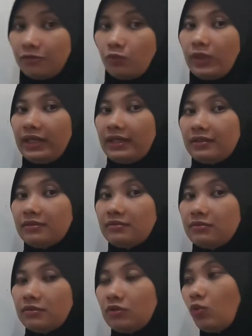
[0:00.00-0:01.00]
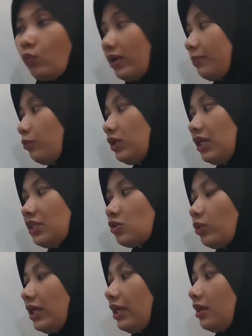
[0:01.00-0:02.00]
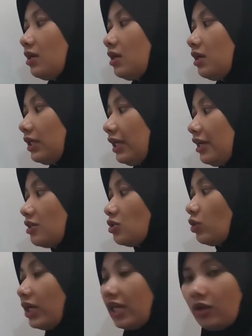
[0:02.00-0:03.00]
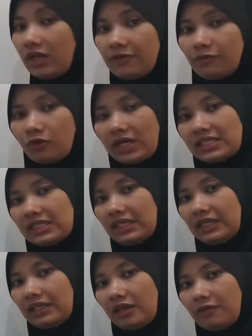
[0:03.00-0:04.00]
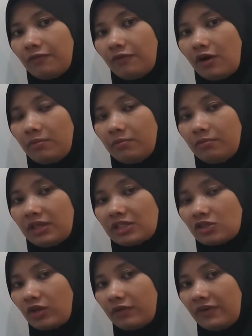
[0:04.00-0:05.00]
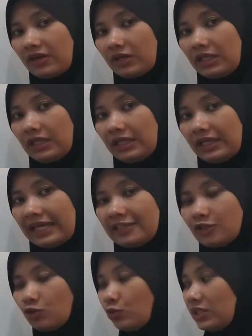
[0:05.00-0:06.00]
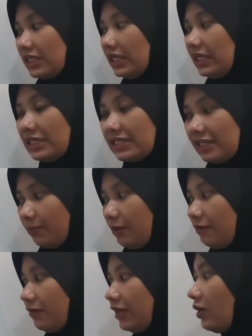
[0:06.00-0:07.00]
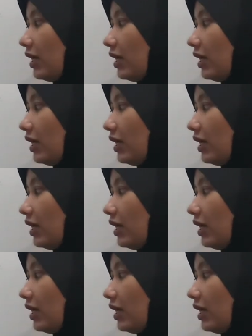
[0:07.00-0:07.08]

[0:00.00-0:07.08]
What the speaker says: you want. The 1 point is okay. Okay, so cannot leave your answer in that form. It's not very nice to see. Simplify your